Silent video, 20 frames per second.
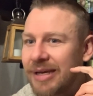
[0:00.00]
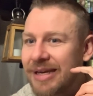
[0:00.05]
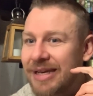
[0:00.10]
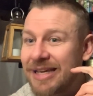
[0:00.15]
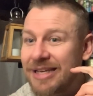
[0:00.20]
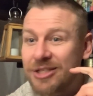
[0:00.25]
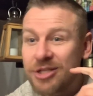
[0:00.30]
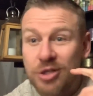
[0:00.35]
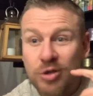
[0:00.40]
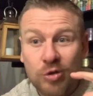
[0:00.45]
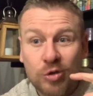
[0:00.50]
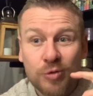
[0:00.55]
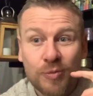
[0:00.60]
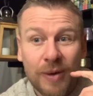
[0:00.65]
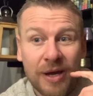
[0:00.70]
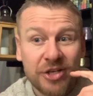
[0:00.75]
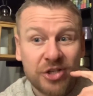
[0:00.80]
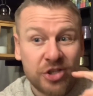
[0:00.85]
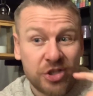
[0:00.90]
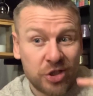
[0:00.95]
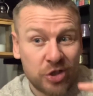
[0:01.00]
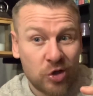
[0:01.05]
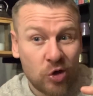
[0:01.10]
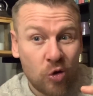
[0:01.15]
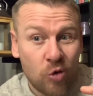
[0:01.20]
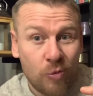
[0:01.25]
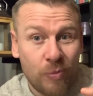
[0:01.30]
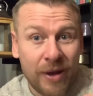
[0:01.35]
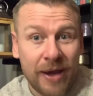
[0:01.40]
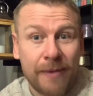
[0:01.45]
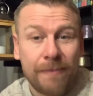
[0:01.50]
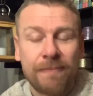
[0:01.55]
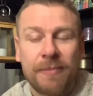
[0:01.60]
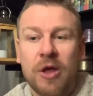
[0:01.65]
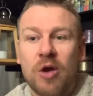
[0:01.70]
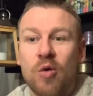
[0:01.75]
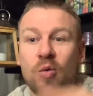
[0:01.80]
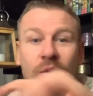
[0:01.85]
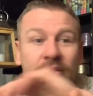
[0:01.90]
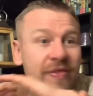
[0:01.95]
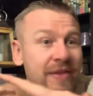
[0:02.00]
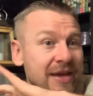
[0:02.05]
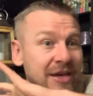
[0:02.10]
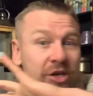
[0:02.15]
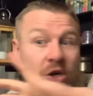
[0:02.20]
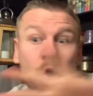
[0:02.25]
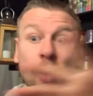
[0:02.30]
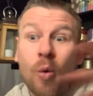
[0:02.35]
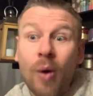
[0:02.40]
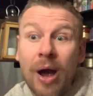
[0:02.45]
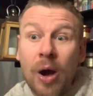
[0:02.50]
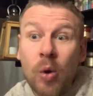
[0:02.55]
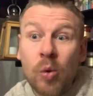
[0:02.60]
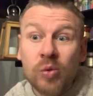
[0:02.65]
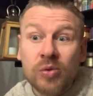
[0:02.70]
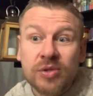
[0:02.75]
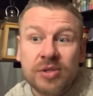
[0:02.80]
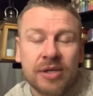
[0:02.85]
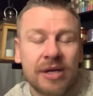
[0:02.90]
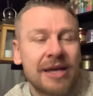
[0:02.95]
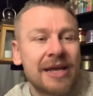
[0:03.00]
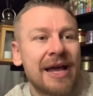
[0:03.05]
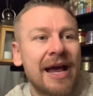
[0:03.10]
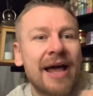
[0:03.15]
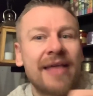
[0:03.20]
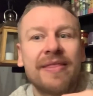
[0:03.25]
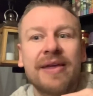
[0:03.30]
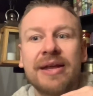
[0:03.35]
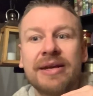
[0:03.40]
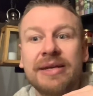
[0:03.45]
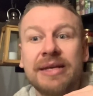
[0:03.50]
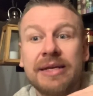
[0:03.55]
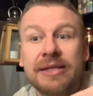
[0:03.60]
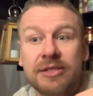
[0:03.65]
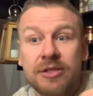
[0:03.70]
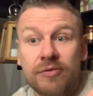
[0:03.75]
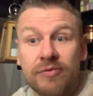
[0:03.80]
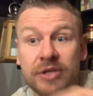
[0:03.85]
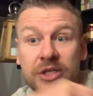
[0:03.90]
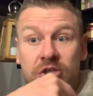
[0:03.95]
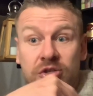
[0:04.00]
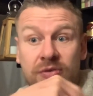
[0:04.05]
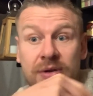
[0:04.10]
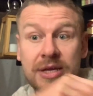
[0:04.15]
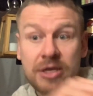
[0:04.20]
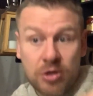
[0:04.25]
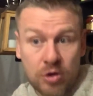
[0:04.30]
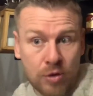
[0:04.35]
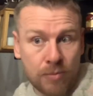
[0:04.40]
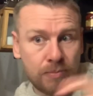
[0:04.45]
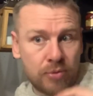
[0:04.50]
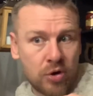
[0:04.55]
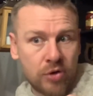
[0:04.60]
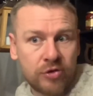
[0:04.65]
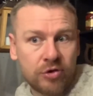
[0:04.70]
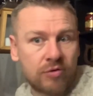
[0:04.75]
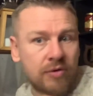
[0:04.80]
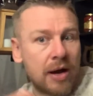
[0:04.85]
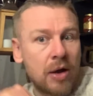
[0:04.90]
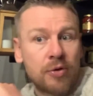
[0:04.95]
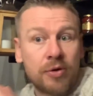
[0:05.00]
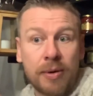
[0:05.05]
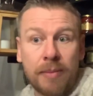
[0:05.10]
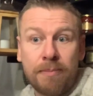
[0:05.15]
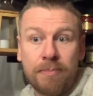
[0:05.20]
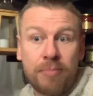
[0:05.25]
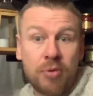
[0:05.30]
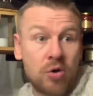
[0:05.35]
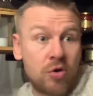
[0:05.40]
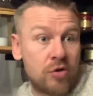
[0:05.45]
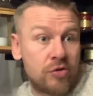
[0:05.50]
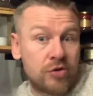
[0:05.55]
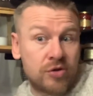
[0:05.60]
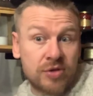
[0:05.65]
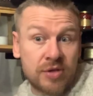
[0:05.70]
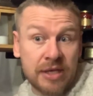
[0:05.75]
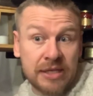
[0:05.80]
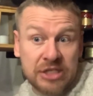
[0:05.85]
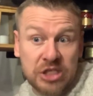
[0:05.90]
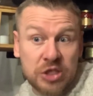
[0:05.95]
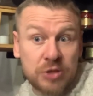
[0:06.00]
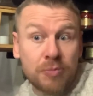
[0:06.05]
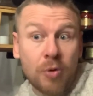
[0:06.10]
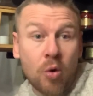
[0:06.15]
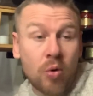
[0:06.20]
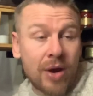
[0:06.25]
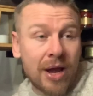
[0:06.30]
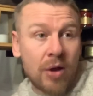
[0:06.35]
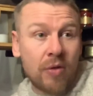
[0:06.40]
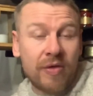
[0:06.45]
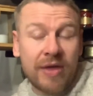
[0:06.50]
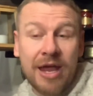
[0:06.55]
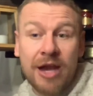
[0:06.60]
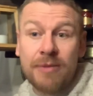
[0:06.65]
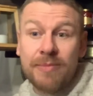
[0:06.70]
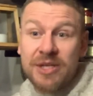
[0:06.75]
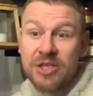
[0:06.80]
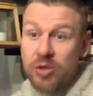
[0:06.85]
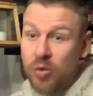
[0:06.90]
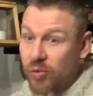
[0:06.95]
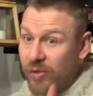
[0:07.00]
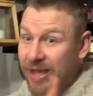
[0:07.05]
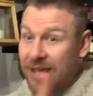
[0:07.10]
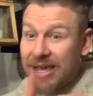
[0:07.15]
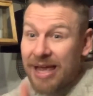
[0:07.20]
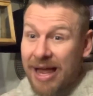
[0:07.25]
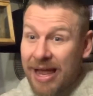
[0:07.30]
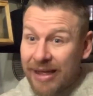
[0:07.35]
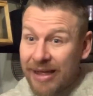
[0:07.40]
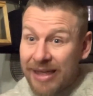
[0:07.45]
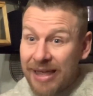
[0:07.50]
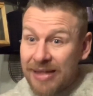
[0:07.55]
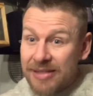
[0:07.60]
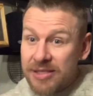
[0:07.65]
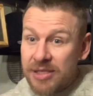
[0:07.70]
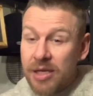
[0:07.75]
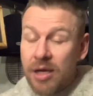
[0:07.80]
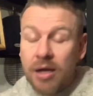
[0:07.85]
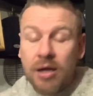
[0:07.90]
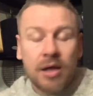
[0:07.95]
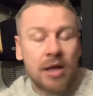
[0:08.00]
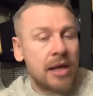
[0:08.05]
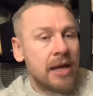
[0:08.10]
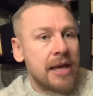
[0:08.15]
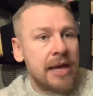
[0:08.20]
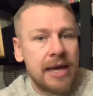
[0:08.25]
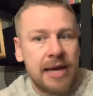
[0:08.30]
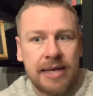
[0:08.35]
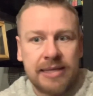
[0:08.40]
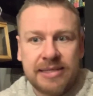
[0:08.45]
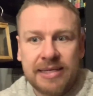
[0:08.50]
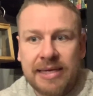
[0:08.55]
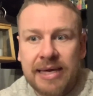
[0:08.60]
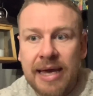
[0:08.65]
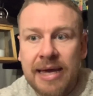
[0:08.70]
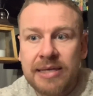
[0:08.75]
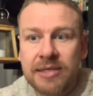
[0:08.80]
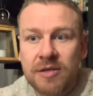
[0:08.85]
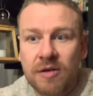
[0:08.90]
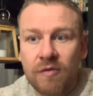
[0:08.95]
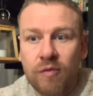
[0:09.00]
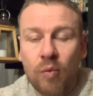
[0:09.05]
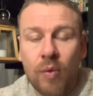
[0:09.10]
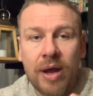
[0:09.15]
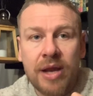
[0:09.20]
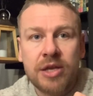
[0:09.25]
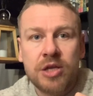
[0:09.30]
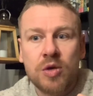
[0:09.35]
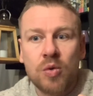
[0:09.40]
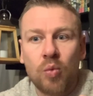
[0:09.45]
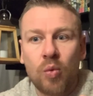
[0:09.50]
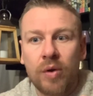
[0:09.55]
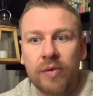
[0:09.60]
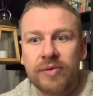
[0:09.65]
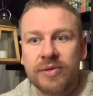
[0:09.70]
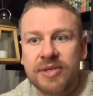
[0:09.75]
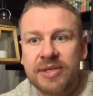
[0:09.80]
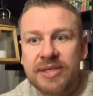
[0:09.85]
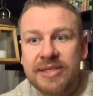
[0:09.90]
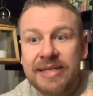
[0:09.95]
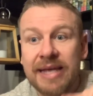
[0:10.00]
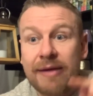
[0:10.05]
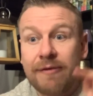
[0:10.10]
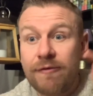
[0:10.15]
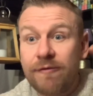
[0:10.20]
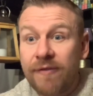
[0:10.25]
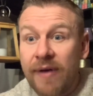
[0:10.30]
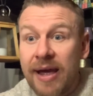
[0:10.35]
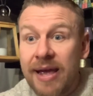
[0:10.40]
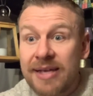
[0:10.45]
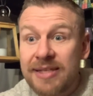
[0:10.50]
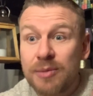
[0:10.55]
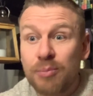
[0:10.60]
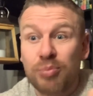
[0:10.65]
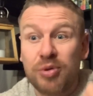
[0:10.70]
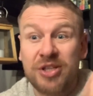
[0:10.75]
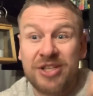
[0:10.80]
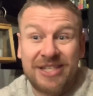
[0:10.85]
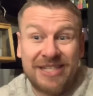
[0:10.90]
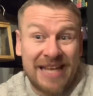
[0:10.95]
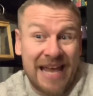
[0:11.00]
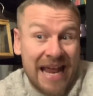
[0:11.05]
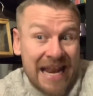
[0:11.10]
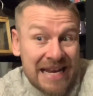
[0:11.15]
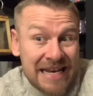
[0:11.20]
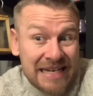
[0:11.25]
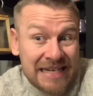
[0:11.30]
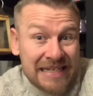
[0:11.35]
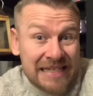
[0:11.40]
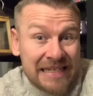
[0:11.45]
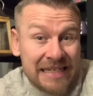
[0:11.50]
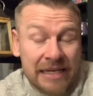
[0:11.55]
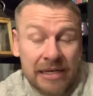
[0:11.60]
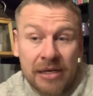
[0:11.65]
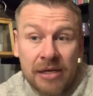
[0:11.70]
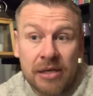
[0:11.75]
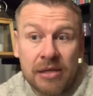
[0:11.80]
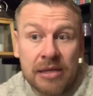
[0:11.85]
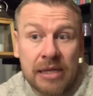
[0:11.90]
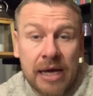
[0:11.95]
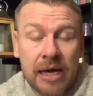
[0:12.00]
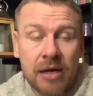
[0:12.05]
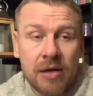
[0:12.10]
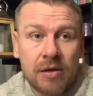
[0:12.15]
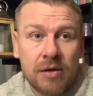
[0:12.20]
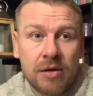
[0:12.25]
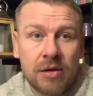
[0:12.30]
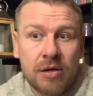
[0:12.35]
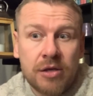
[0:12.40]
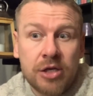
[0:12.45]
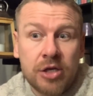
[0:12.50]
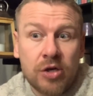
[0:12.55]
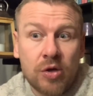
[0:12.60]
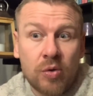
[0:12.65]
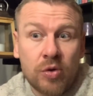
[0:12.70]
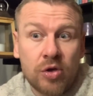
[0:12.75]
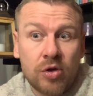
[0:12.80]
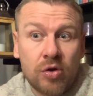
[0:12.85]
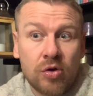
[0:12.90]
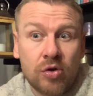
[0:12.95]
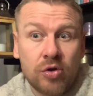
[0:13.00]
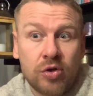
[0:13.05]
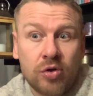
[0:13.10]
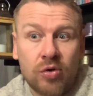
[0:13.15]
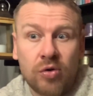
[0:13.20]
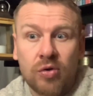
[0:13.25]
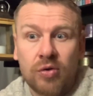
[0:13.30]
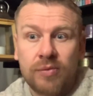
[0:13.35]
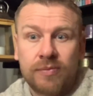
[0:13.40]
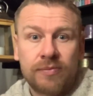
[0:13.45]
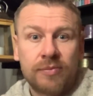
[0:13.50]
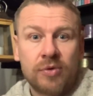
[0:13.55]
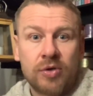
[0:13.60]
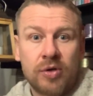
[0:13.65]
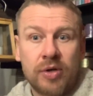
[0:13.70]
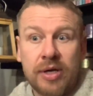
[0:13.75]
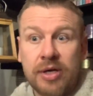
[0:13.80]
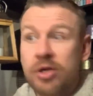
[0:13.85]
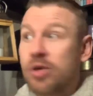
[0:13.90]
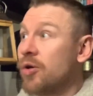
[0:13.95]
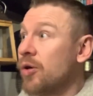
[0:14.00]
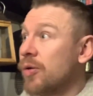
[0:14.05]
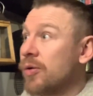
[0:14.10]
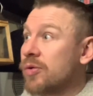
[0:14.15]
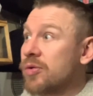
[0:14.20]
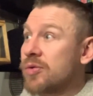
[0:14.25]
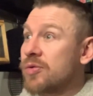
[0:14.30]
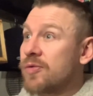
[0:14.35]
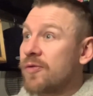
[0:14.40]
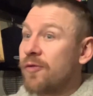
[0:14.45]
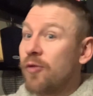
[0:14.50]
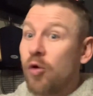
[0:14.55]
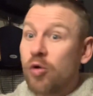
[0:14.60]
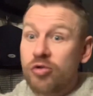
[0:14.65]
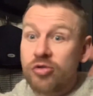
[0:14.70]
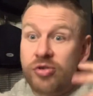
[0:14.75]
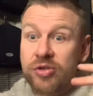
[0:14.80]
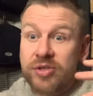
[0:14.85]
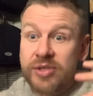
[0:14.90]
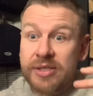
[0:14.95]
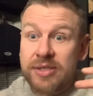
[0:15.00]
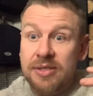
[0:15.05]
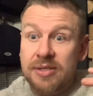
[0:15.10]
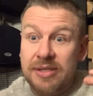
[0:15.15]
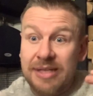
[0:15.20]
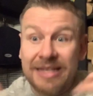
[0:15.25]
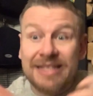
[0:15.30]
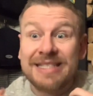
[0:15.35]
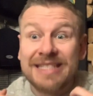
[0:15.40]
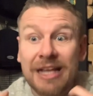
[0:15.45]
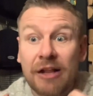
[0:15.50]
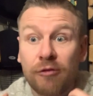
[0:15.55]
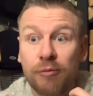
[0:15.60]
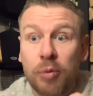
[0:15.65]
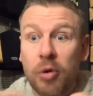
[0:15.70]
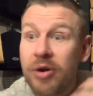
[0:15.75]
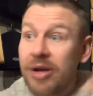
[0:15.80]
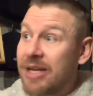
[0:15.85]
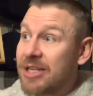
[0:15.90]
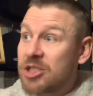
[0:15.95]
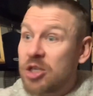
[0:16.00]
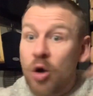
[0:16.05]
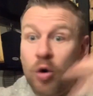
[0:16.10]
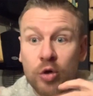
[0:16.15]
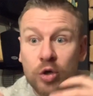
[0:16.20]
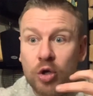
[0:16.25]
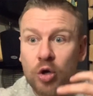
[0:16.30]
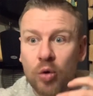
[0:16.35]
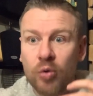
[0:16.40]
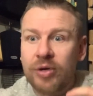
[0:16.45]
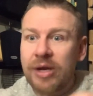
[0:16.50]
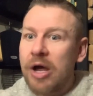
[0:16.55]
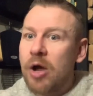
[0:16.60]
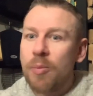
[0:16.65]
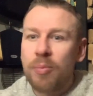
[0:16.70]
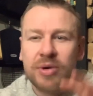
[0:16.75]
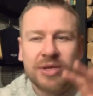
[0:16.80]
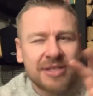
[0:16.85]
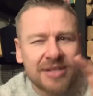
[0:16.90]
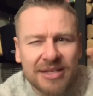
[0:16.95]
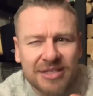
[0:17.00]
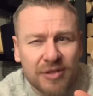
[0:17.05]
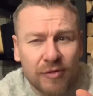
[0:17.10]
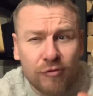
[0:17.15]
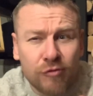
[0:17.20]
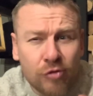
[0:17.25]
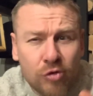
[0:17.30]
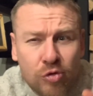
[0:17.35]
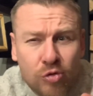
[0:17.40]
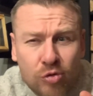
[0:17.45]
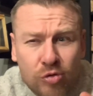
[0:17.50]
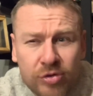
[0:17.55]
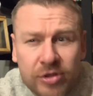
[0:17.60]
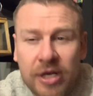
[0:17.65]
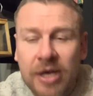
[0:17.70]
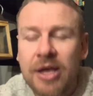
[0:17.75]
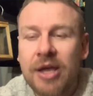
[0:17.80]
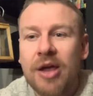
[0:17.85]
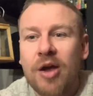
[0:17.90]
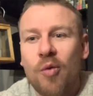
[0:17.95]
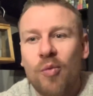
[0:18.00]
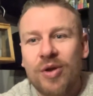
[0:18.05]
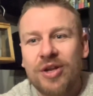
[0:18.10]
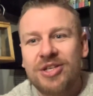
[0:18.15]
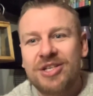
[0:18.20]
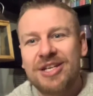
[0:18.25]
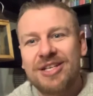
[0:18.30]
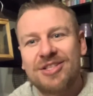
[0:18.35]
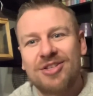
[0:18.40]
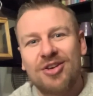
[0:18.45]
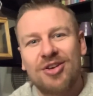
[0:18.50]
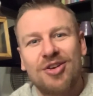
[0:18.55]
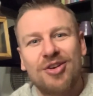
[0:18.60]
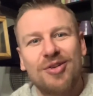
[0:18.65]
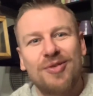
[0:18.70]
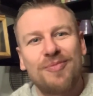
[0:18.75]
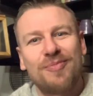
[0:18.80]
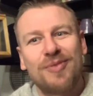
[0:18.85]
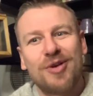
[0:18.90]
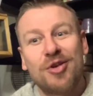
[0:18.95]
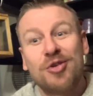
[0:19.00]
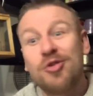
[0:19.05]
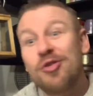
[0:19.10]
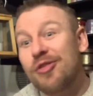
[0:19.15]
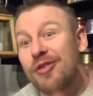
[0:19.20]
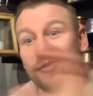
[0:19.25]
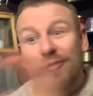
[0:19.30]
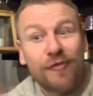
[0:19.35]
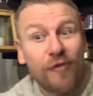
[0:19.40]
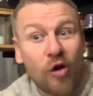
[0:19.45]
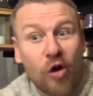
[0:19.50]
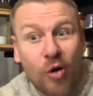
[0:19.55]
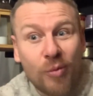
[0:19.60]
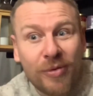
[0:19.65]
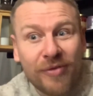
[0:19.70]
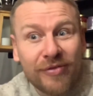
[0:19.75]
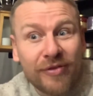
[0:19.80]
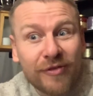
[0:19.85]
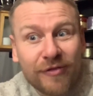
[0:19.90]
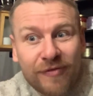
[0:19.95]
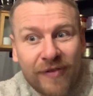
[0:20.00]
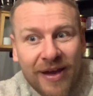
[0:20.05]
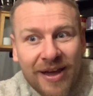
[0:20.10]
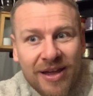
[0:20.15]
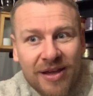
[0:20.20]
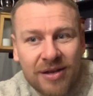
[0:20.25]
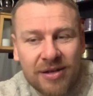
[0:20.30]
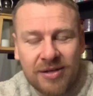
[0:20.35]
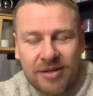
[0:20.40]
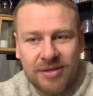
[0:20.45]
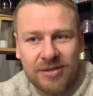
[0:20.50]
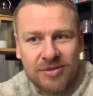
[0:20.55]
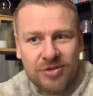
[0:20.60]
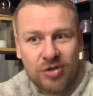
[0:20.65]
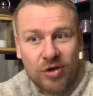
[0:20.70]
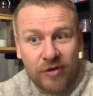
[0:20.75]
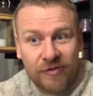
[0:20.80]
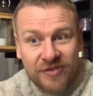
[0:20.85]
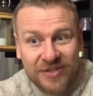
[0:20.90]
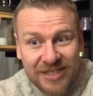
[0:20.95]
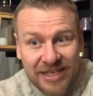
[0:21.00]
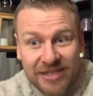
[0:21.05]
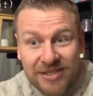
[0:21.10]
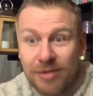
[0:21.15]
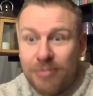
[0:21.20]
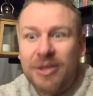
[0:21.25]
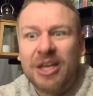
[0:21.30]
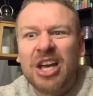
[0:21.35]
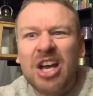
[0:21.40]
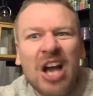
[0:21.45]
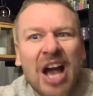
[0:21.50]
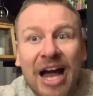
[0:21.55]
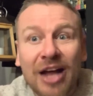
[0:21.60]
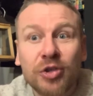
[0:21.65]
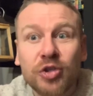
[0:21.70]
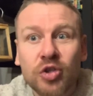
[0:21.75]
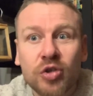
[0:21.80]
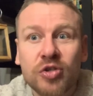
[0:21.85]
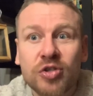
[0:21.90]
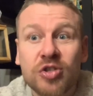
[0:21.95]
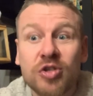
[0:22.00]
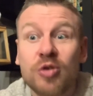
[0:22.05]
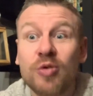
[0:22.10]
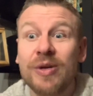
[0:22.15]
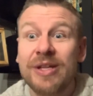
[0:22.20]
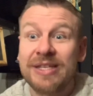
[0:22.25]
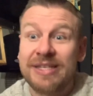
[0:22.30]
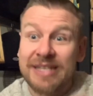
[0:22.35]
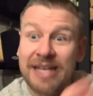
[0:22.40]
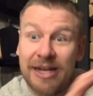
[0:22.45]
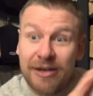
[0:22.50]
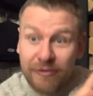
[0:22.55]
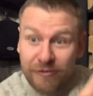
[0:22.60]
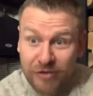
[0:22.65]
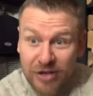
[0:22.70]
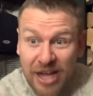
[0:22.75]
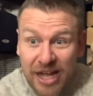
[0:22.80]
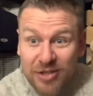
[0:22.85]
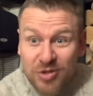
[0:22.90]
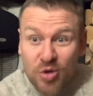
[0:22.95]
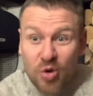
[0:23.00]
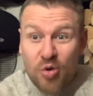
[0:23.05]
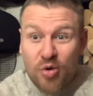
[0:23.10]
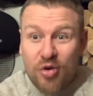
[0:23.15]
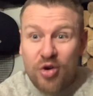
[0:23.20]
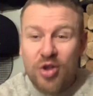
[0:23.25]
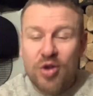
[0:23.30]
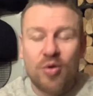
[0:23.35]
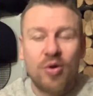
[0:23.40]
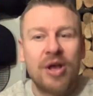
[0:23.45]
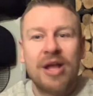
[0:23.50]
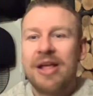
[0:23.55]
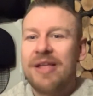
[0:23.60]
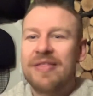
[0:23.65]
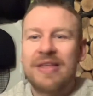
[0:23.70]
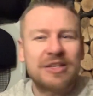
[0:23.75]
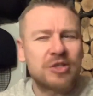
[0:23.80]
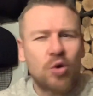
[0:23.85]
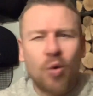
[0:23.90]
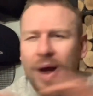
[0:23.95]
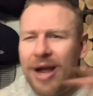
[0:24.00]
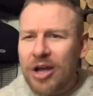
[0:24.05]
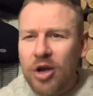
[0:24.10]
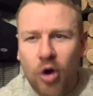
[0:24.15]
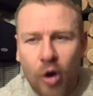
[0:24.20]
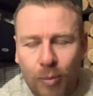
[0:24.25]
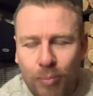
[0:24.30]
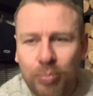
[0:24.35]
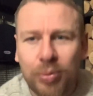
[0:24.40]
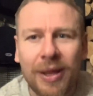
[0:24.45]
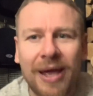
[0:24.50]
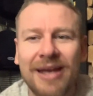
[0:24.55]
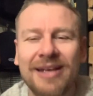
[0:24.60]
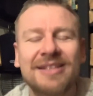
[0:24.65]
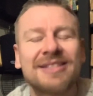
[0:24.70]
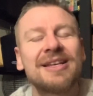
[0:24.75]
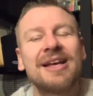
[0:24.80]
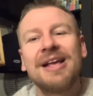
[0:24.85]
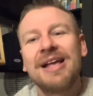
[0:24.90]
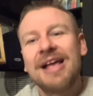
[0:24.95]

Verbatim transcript: is used by shinobi when they go out and they need to retreat. You can burn the ground and burn the, and smoke out the enemy so they can't get to you. It's a case of when you want to set fires and pretend that, uh, you know, your, your, your fortress like self burn is going to go down, but it's, it's a ruse, which is um, another form of a fire sort of system, the Kajutsu inside of Natoryu, that's quite complex.